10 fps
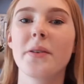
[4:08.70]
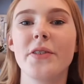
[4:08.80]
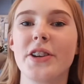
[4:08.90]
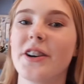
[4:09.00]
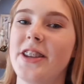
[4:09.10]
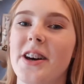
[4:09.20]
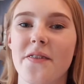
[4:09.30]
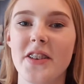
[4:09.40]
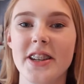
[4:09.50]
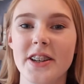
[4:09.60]
you enjoyed that
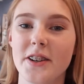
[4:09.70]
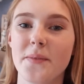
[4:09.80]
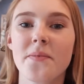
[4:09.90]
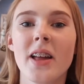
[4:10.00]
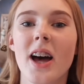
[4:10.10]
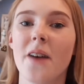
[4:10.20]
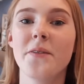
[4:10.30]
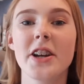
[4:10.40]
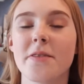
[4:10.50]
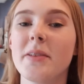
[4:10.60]
video and
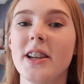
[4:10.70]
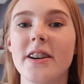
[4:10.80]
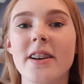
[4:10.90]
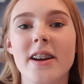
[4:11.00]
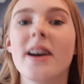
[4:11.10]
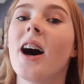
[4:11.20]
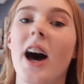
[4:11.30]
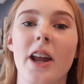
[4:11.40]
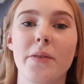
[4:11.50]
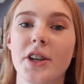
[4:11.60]
wish me luck,
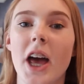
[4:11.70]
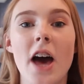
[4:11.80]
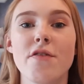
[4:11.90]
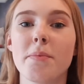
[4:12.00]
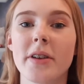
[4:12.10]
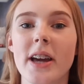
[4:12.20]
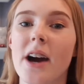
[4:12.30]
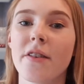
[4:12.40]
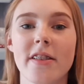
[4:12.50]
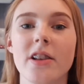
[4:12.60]
and I wish everybody
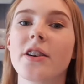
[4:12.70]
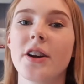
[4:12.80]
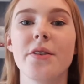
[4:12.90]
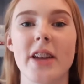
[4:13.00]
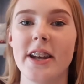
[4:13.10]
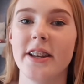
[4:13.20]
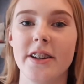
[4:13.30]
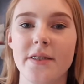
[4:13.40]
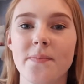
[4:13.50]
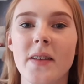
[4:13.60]
else luck who's
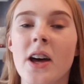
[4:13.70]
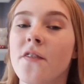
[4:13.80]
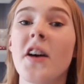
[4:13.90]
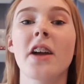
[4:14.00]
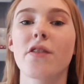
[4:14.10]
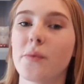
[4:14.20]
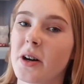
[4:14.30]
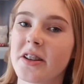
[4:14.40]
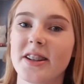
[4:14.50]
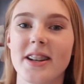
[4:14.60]
entered. Thanks for
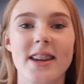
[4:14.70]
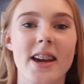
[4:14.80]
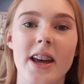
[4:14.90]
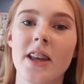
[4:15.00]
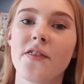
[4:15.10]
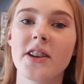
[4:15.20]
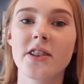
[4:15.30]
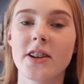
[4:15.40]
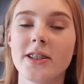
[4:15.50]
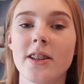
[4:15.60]
watching, and if you
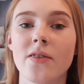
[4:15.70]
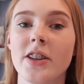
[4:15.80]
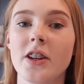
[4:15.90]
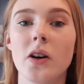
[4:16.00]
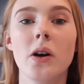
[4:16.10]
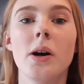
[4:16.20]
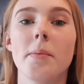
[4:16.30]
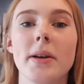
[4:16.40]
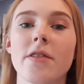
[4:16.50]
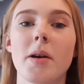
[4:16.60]
enjoyed this video,
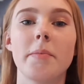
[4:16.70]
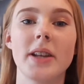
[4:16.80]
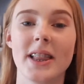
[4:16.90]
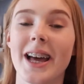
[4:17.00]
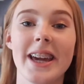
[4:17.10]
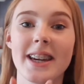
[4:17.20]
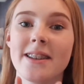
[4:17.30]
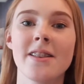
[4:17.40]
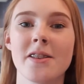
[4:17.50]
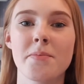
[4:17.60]
please remember to like
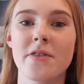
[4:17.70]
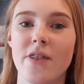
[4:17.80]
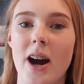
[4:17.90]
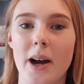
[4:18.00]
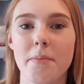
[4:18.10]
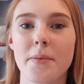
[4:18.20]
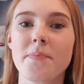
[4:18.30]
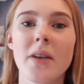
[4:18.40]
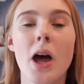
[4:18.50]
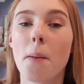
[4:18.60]
and subscribe.
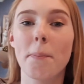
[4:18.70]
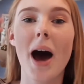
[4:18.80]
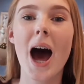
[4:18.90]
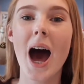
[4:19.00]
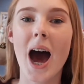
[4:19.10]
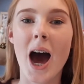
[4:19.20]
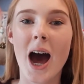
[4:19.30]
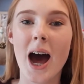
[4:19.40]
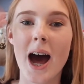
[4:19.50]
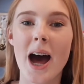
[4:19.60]

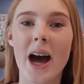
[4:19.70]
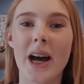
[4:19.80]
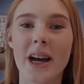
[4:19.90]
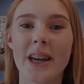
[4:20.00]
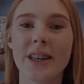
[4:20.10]
Bye!